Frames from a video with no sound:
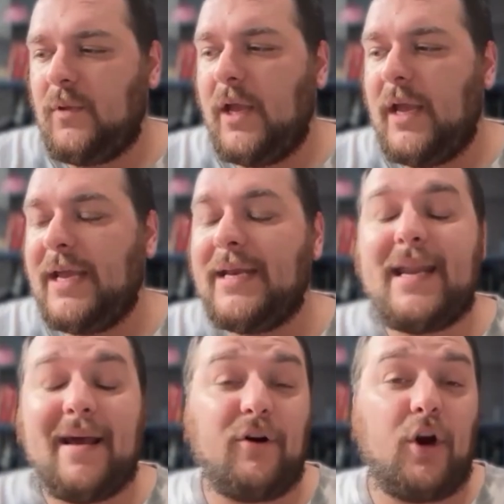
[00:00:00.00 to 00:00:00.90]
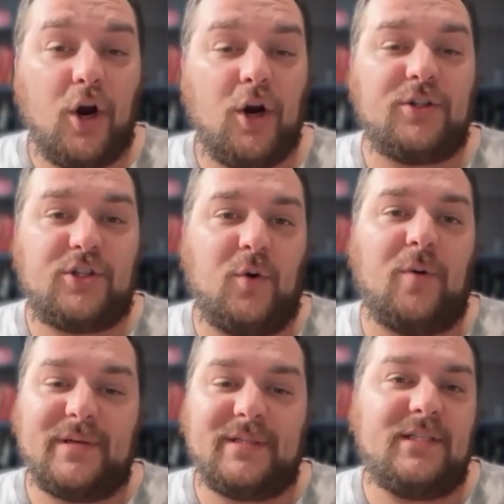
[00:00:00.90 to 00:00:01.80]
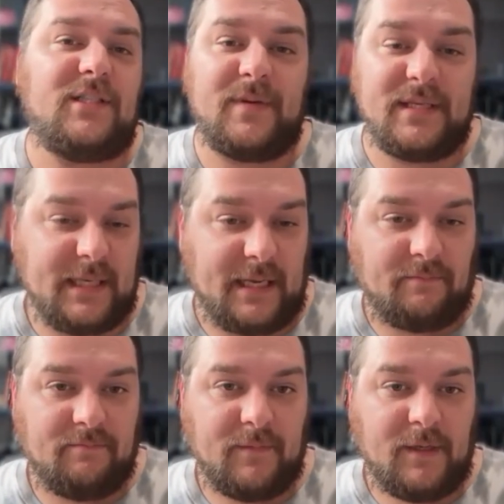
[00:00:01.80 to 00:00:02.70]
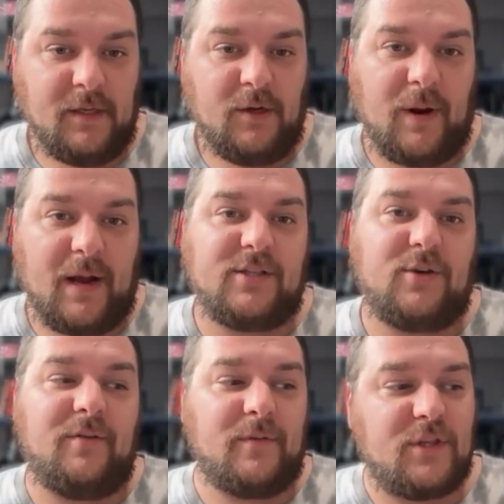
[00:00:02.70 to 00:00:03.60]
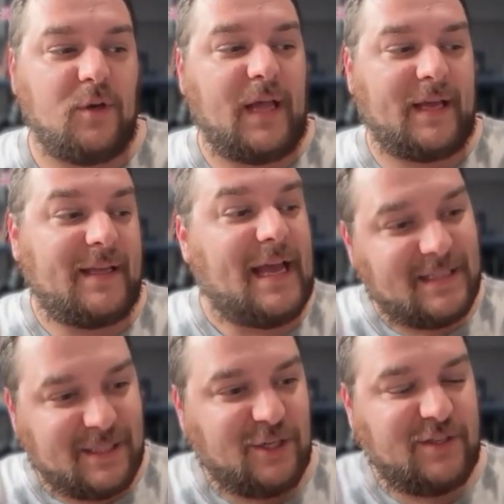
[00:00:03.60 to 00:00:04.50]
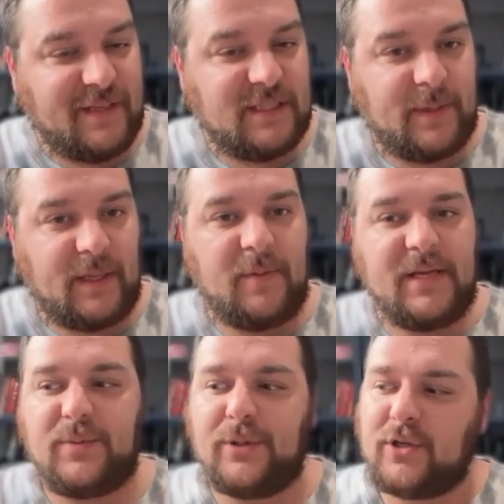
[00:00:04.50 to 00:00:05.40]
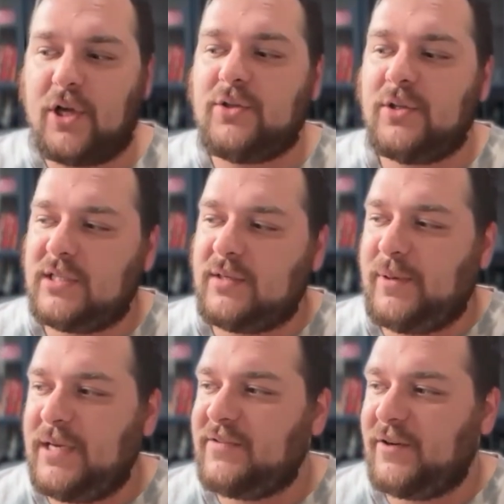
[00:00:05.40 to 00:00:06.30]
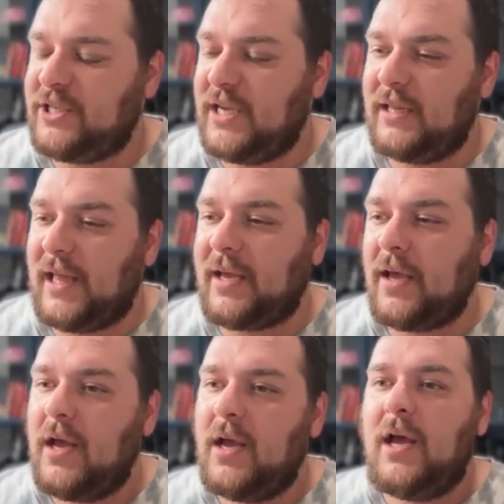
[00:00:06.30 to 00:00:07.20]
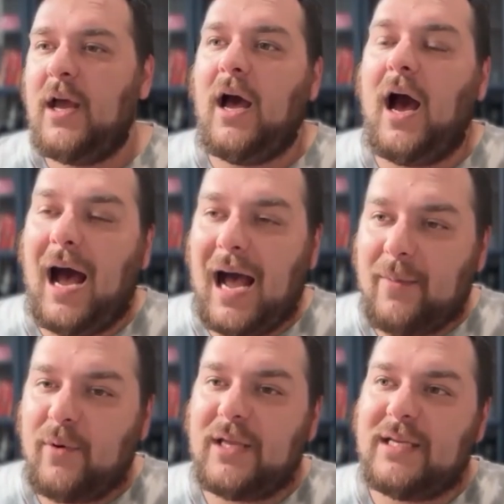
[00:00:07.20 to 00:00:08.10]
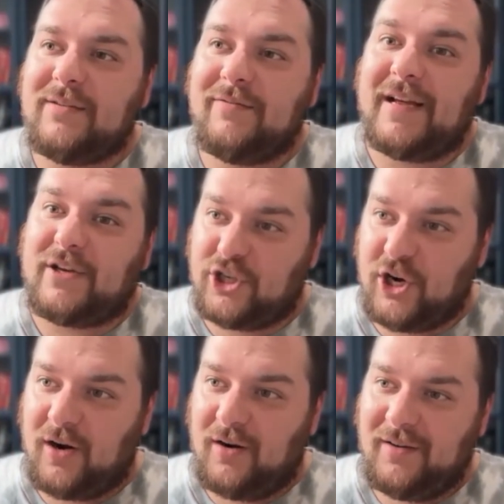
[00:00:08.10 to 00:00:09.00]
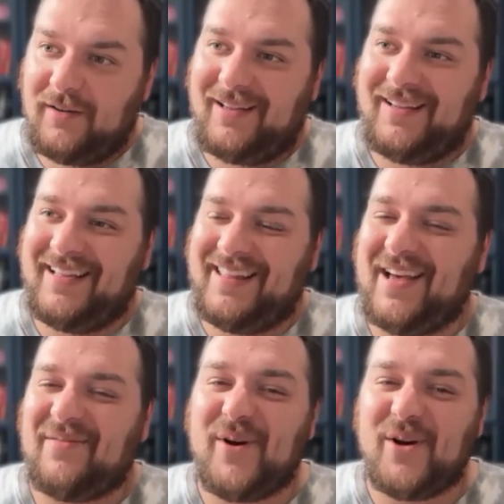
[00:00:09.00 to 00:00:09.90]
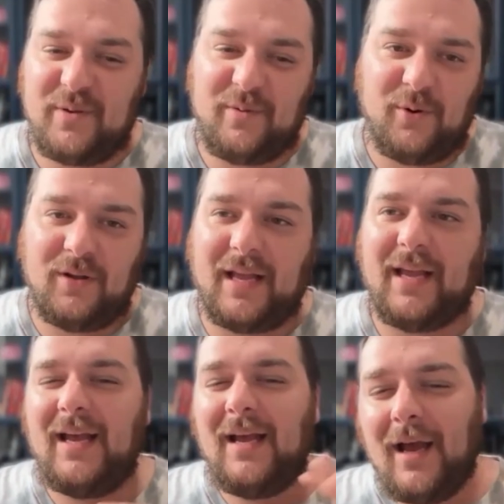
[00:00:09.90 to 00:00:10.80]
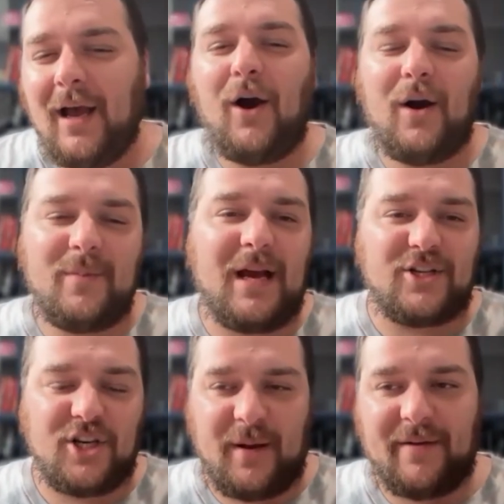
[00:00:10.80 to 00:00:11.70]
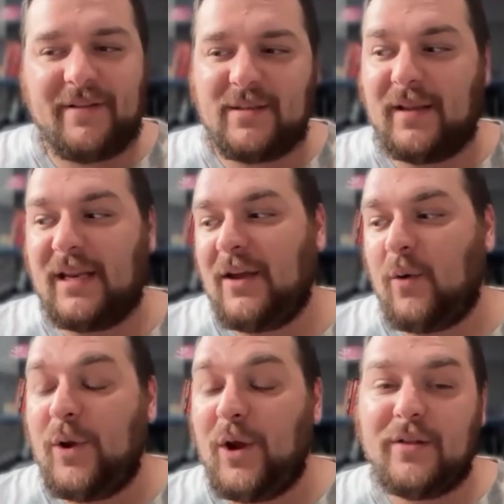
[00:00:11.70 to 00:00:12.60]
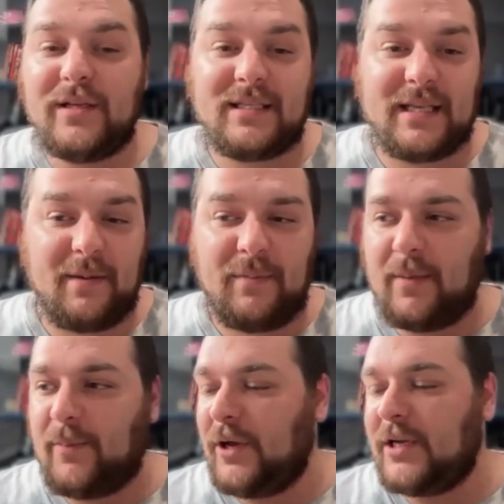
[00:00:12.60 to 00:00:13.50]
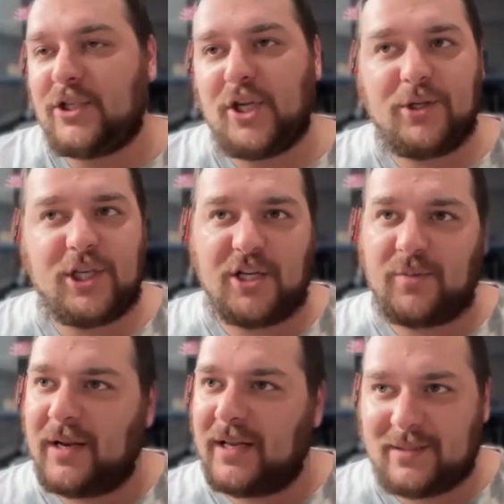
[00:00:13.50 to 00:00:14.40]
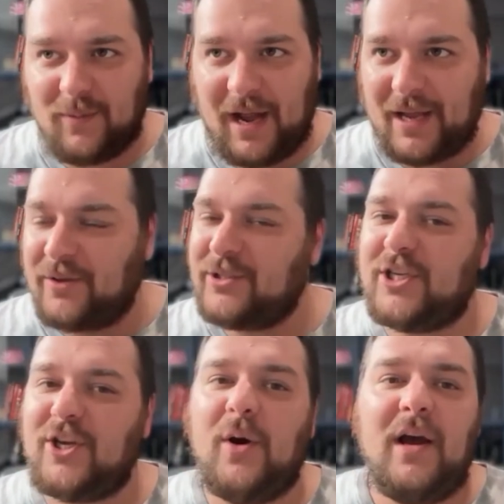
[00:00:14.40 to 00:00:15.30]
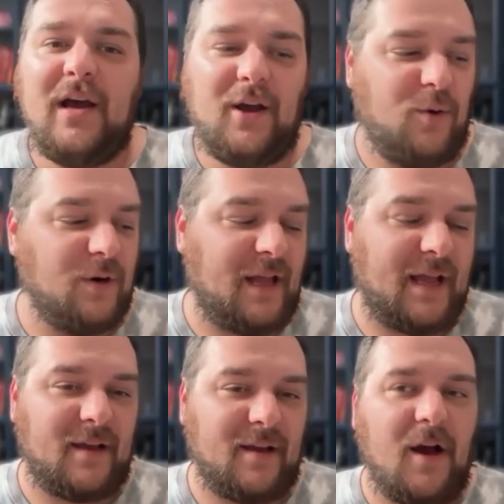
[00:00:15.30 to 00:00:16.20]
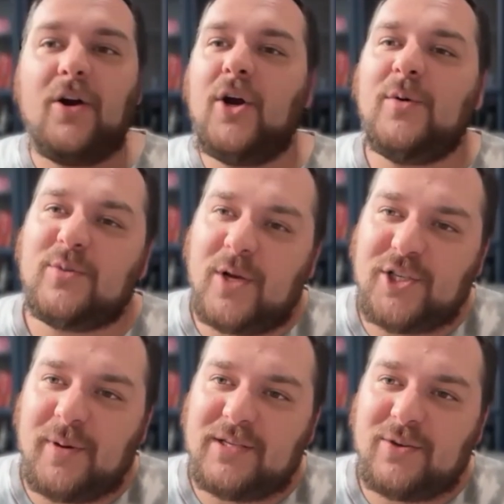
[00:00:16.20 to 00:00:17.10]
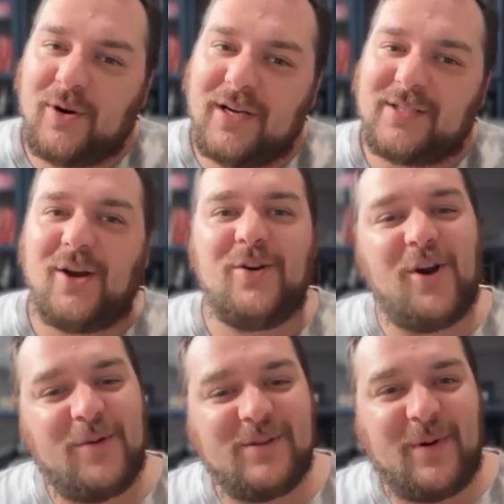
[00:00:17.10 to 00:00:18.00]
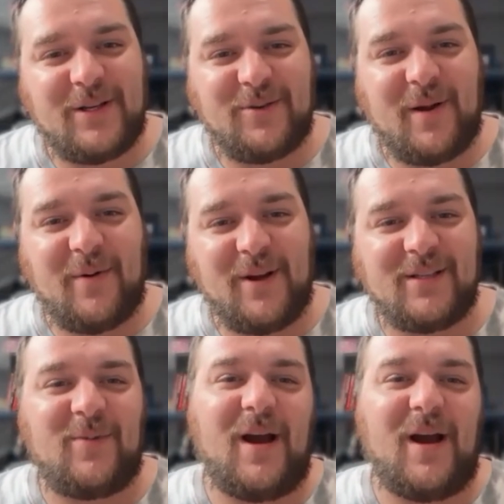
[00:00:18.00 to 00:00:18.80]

it never hurts your business to be seen, right? So like yes, there's the visibility piece, but there's also this piece of understanding like I'm willing to venture that most people who are like, oh, I'm not sure about visibility, we are the same people. It's no judgment. It's what I used to do, who are like, oh, no one's watching my stories. Oh, no one's watching my reels. Why